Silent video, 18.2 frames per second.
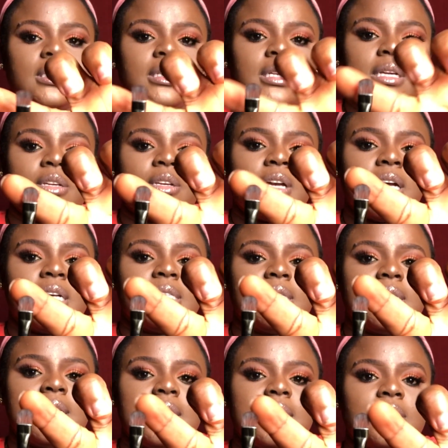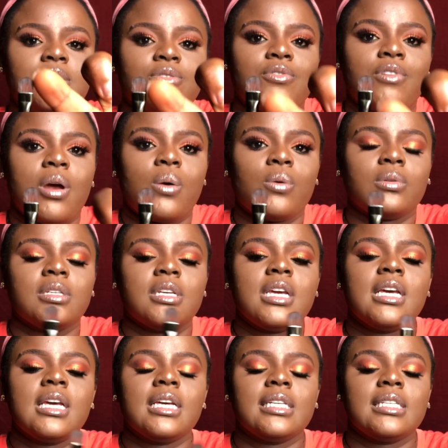You can see it's round.
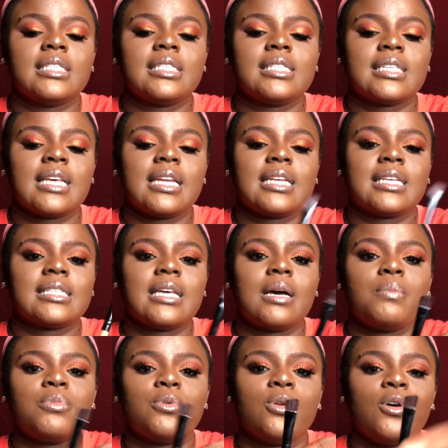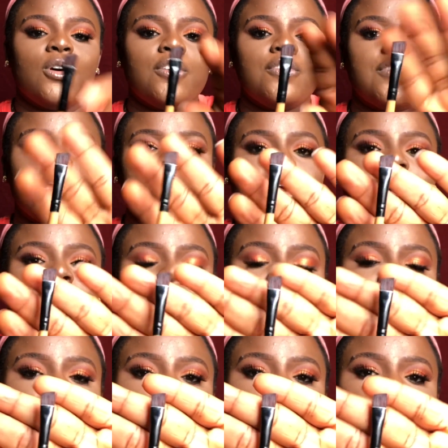This is an example of an
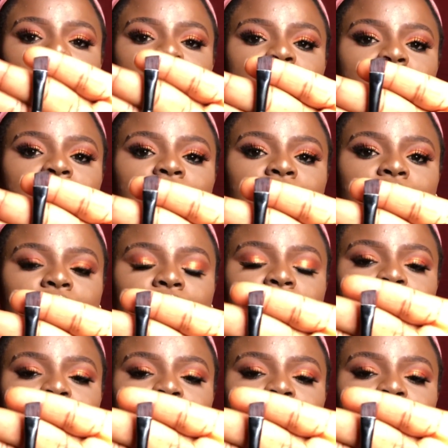angle brush.